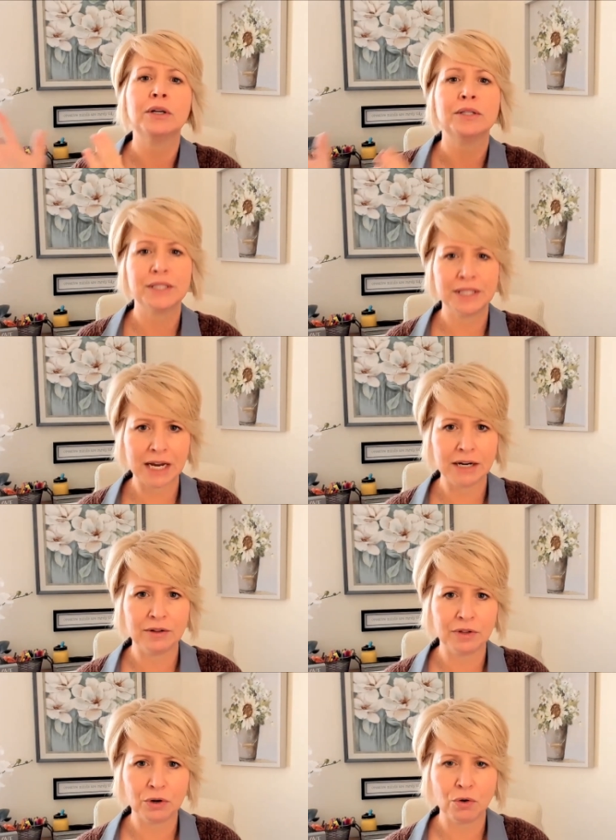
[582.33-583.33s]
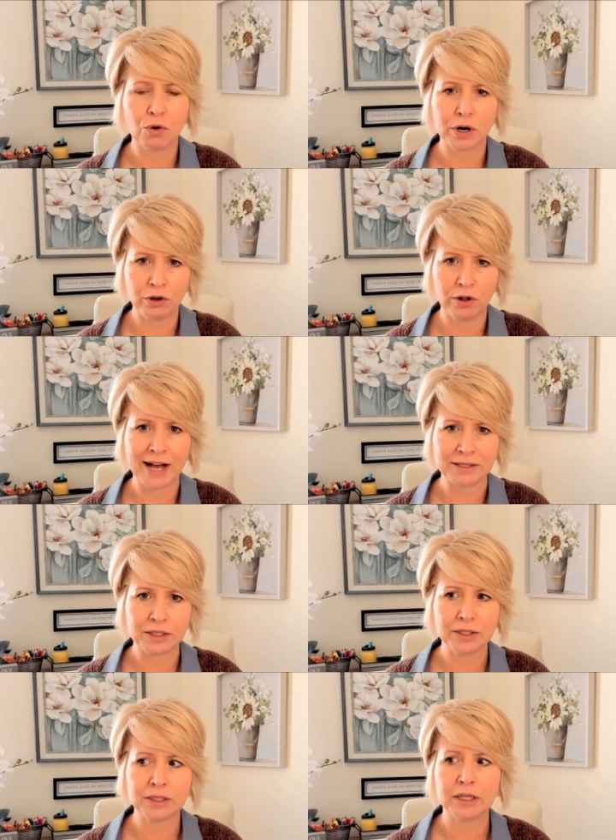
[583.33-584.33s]
staying in their core
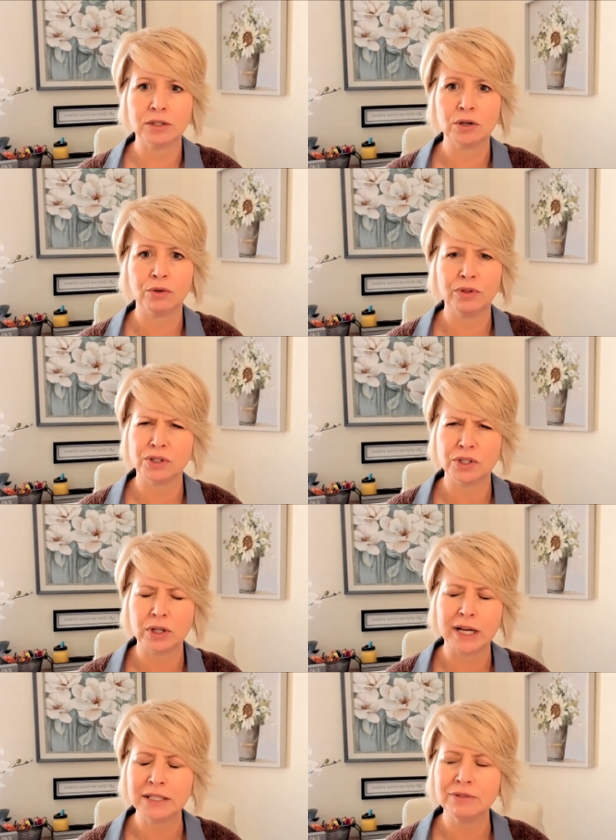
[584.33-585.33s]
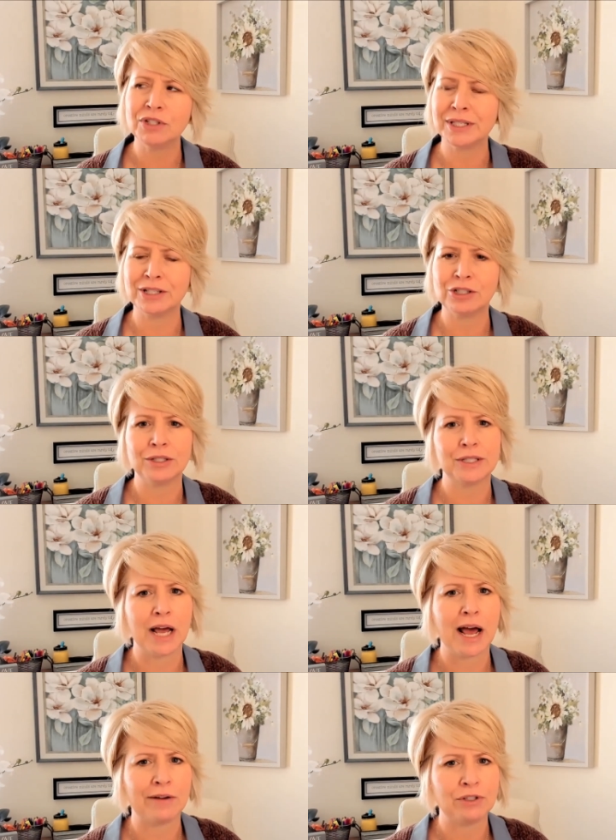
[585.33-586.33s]
classes. And so there's lots of decisions that
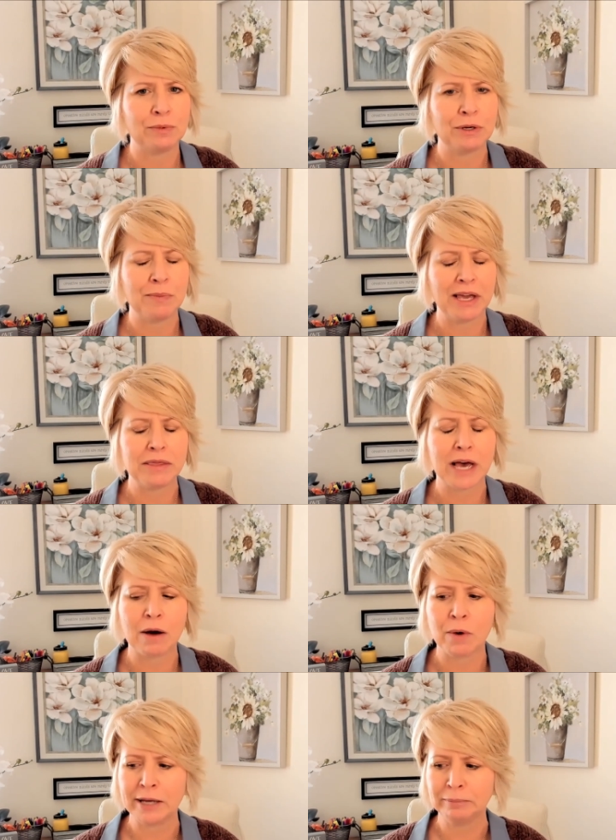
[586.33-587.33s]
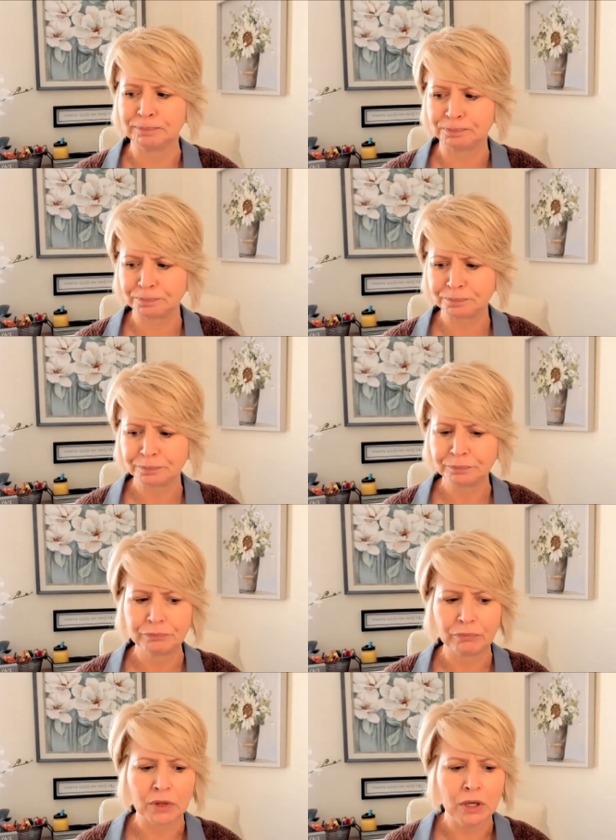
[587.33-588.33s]
have to be made that way.
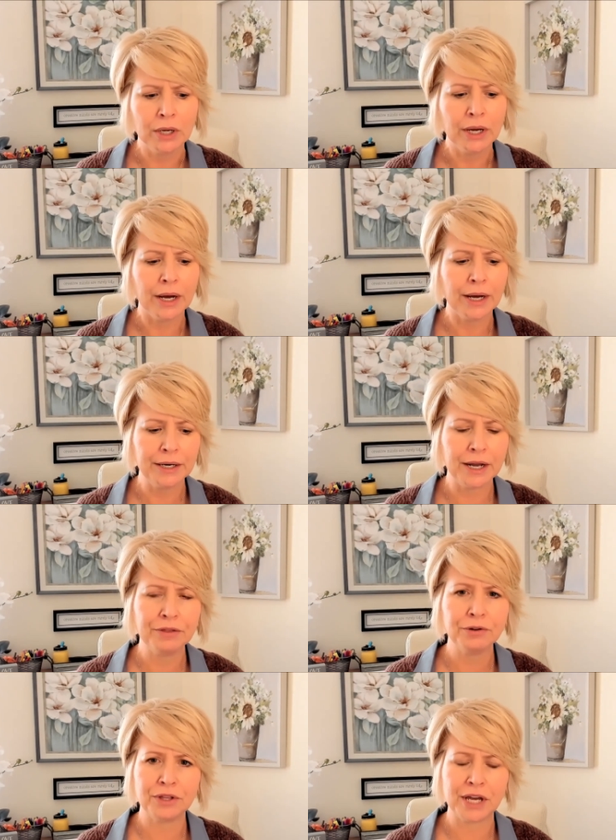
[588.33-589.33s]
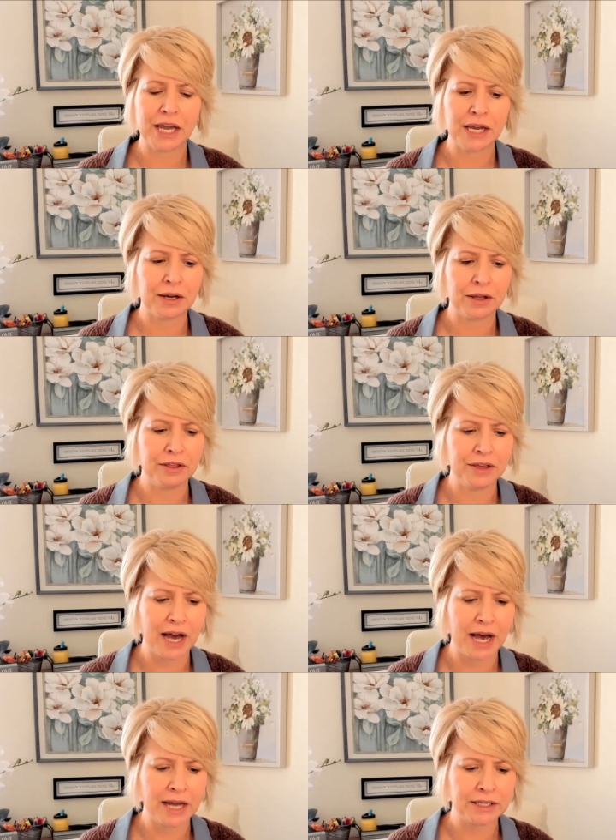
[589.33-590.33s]
Another thing
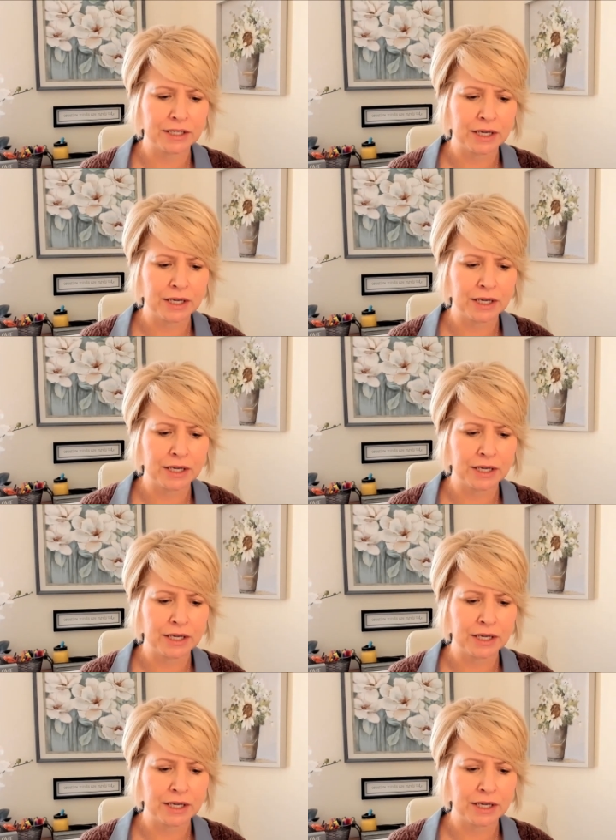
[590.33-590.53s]
that